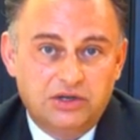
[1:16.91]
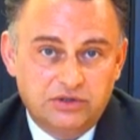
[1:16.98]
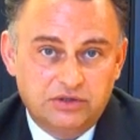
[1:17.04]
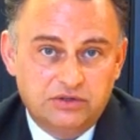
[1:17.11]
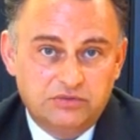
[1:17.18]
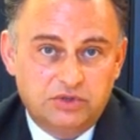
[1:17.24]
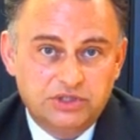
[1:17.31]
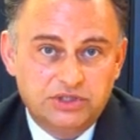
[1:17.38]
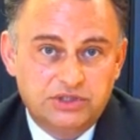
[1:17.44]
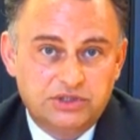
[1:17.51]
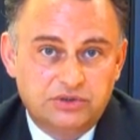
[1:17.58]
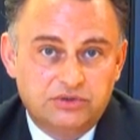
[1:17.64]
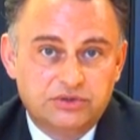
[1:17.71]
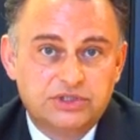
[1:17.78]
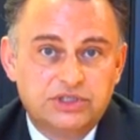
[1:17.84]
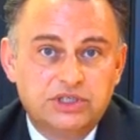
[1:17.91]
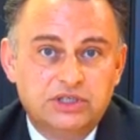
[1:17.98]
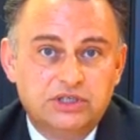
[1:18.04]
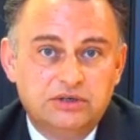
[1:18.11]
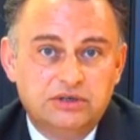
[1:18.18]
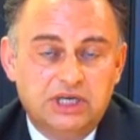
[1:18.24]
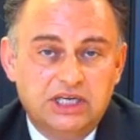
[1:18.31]
Another good one to talk
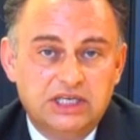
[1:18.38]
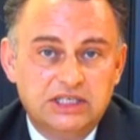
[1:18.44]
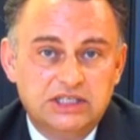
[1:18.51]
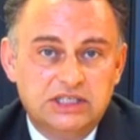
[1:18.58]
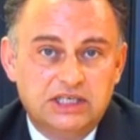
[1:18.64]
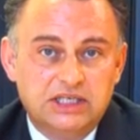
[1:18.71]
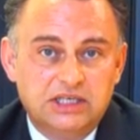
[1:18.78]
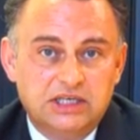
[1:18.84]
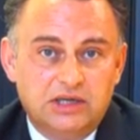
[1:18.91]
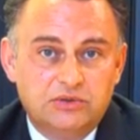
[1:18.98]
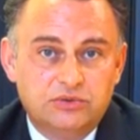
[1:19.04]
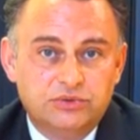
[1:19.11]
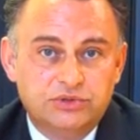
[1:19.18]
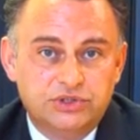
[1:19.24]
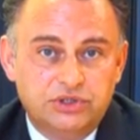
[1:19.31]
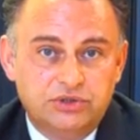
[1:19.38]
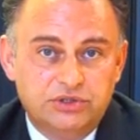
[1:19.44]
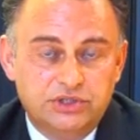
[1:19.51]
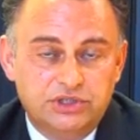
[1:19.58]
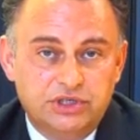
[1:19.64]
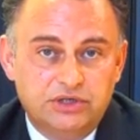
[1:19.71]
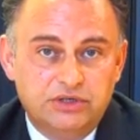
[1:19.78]
to is the local
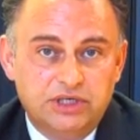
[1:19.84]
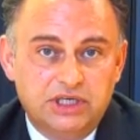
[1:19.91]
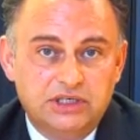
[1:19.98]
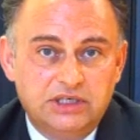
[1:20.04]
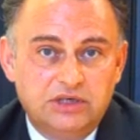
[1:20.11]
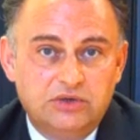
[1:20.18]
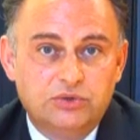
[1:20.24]
students' union